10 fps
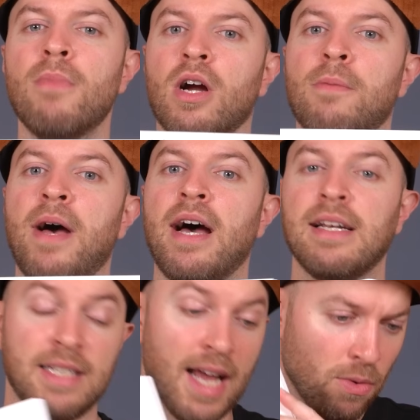marker
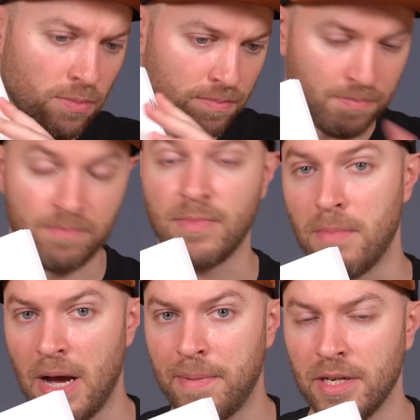pad. Now, In
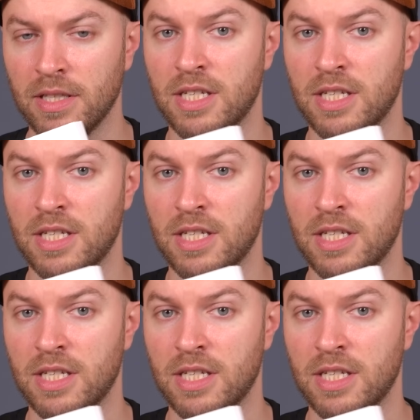my opinion,